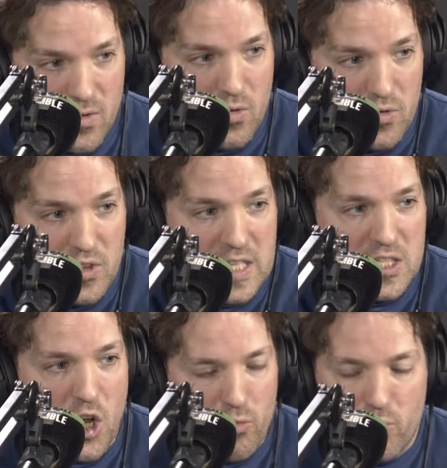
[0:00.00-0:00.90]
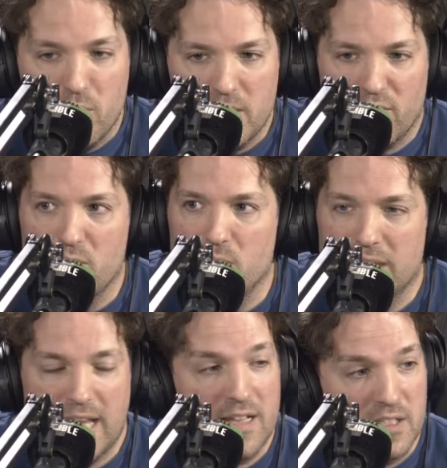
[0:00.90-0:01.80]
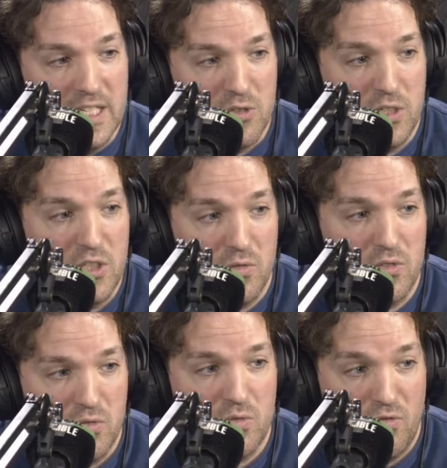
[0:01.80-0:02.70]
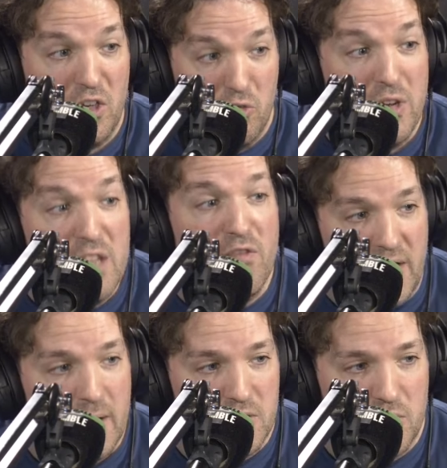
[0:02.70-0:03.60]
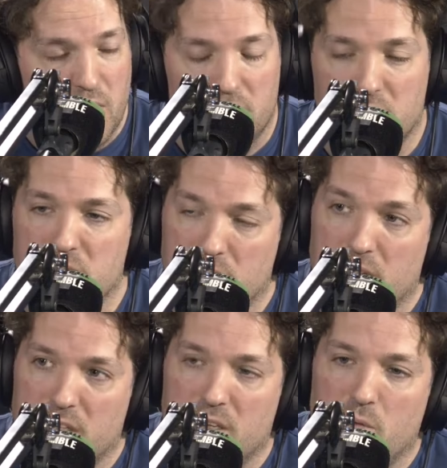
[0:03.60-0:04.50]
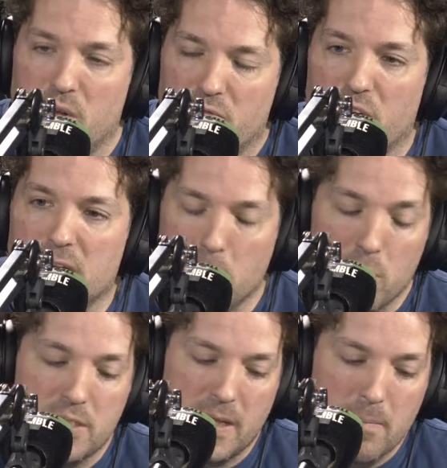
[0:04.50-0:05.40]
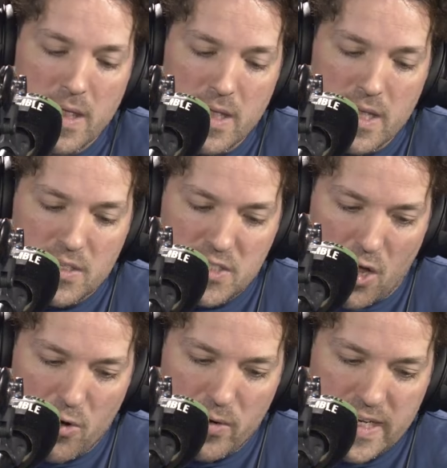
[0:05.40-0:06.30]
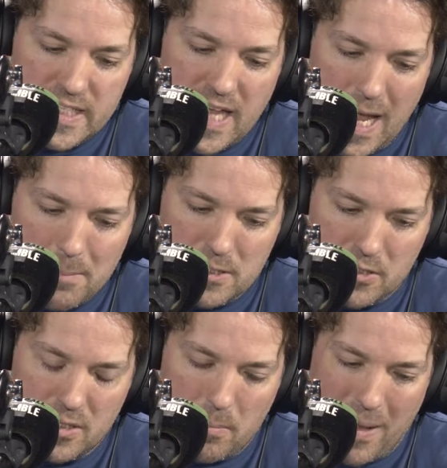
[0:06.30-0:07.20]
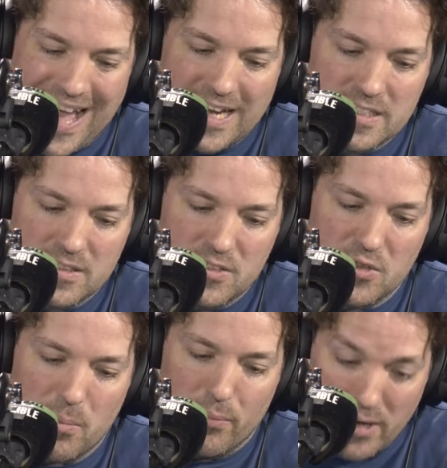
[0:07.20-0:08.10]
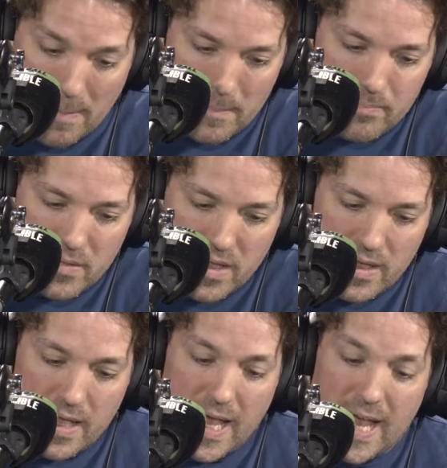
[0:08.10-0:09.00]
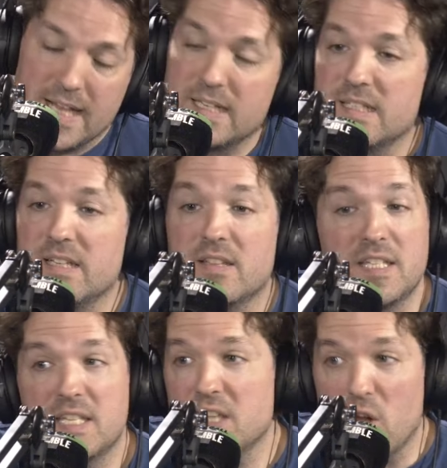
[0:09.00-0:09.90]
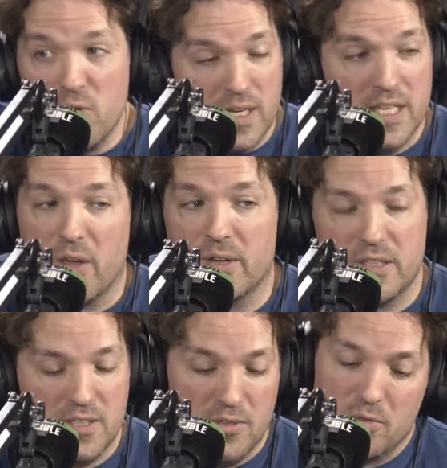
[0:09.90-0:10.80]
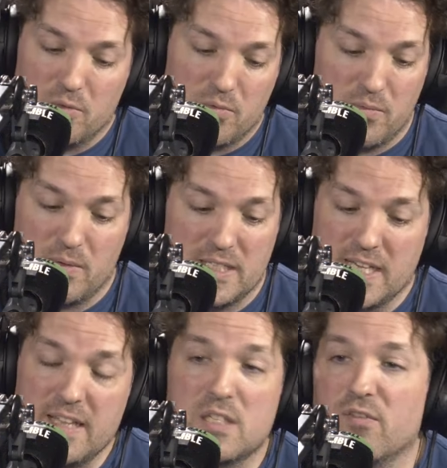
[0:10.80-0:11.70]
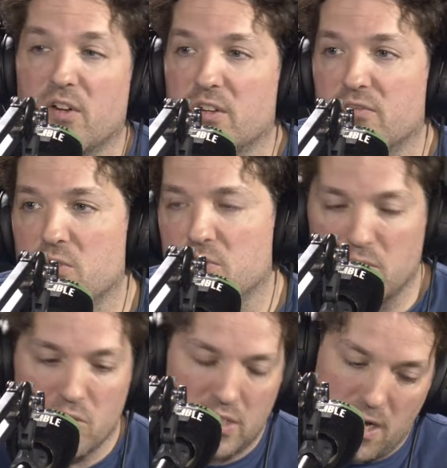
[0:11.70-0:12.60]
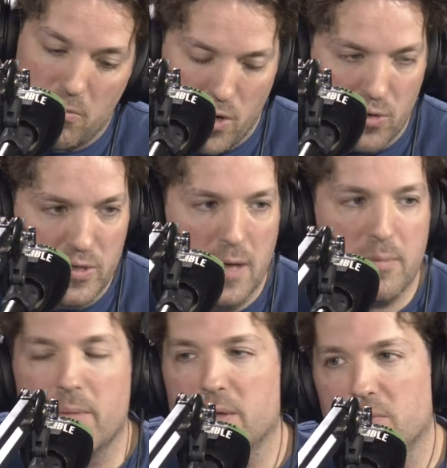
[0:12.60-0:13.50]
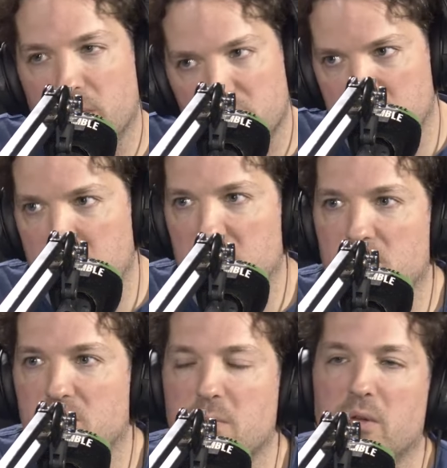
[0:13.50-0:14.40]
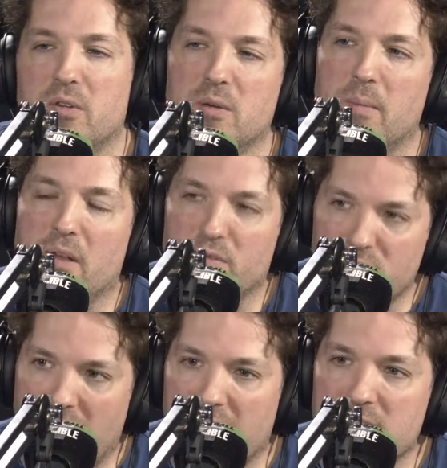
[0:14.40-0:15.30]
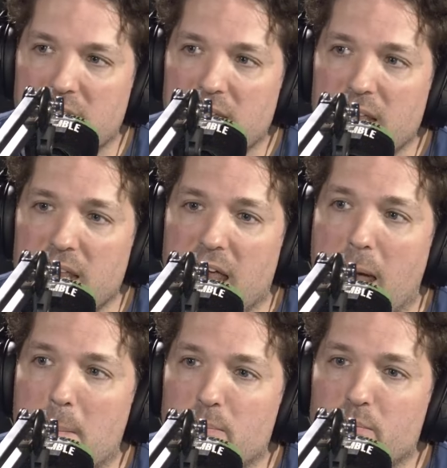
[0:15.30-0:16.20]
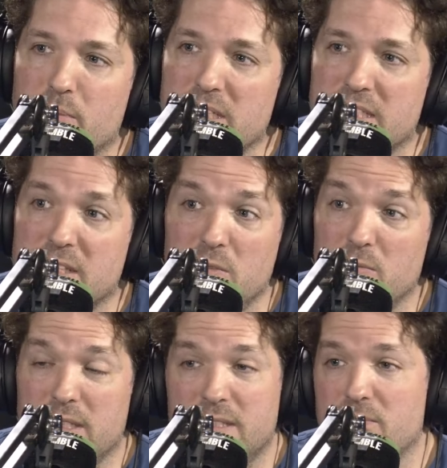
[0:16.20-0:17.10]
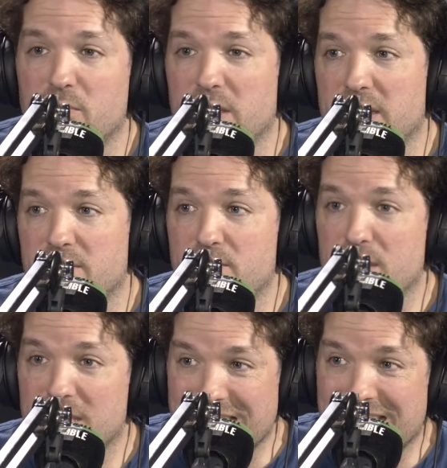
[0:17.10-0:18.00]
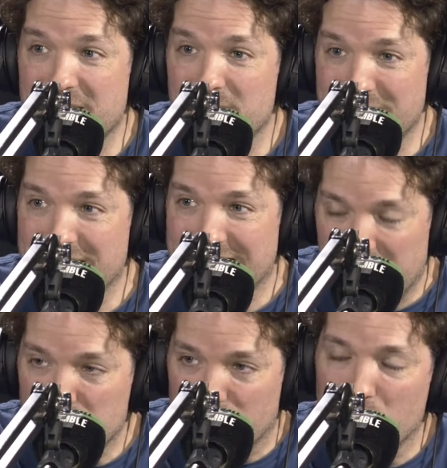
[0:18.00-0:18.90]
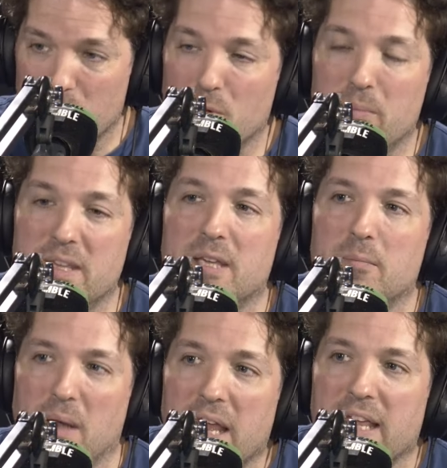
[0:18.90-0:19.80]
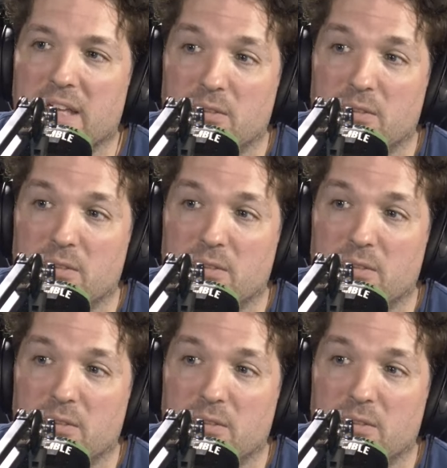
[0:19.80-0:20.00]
there's no room in the football in Canada, literally, to, to, for grieving, as you guys yeah. think, quite rightly put it. So it is absolutely packed to the brim, and this is only going to intensify. Of course, we've got the Club World Cup coming; much has been spoken about that. Um, but until we we see less football being played,